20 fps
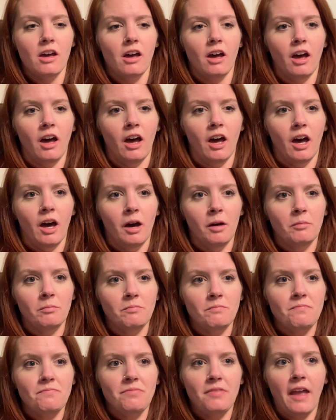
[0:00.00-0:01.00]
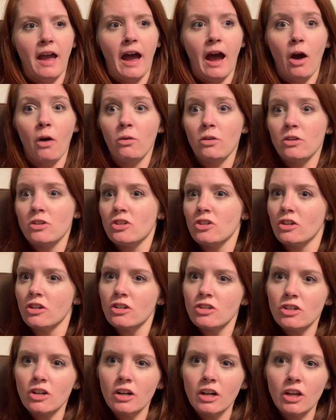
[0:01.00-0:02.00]
How is your
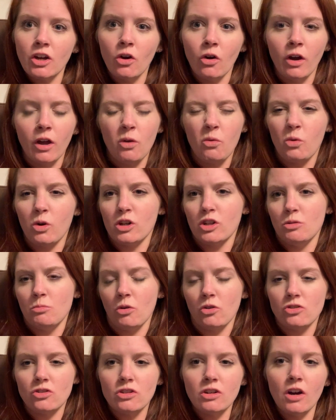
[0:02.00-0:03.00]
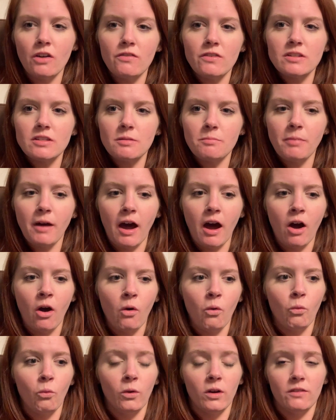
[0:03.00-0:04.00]
journey going? What are you most nervous
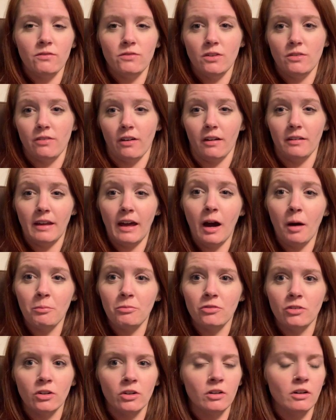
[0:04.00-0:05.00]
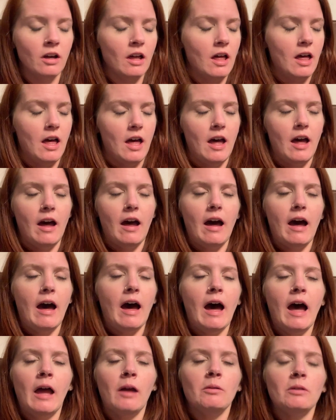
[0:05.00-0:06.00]
about? What have you found helpful?
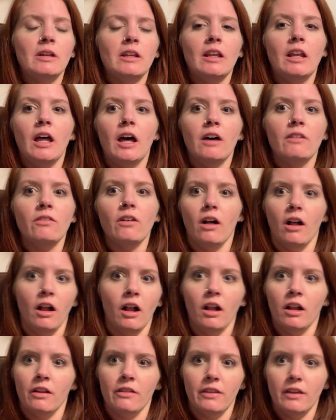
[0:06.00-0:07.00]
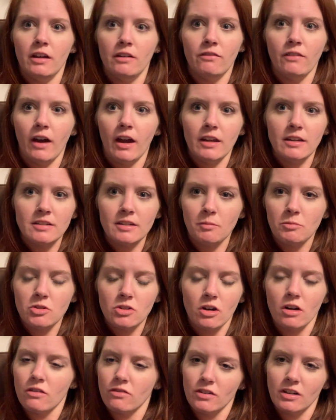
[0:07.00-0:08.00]
I would love all the advice. I'm
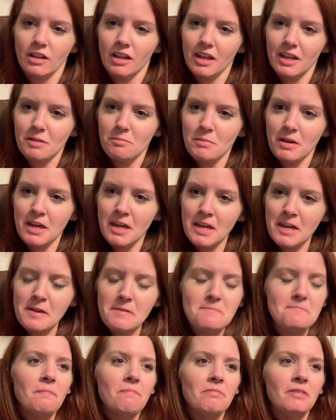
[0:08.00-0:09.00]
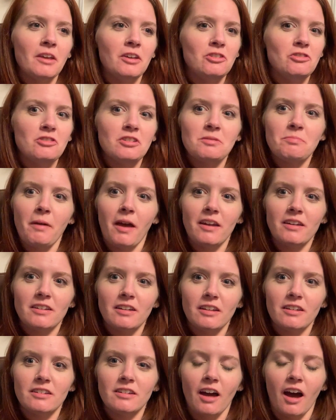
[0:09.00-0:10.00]
sure if you're like me, you spent
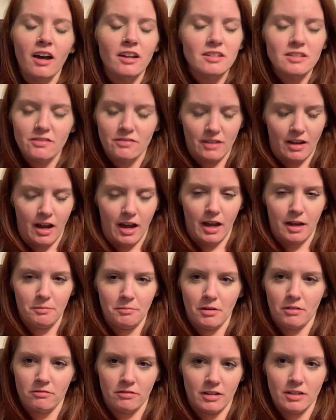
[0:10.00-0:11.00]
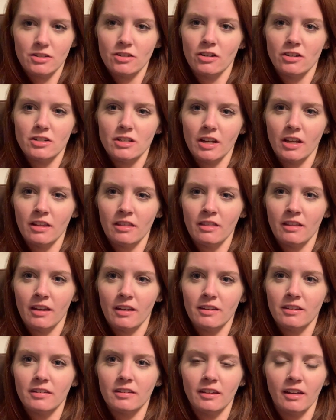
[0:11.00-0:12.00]
tons of time researching
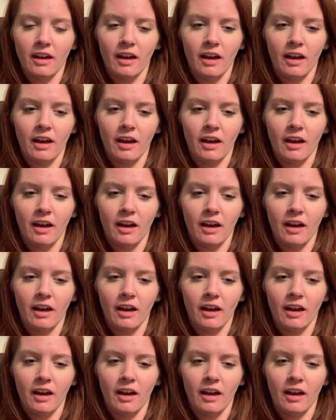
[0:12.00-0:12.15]
this